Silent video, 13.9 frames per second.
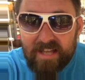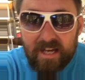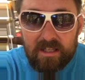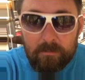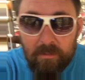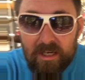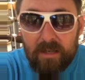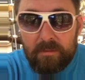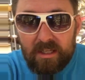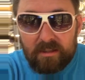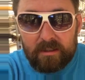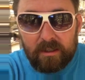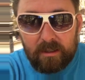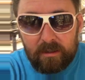
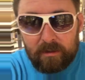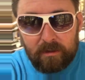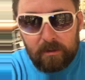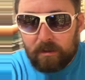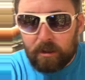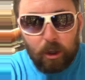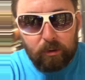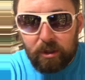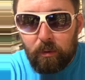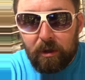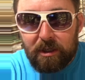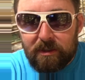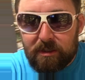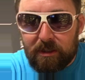9mm. Only
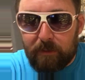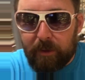what you see,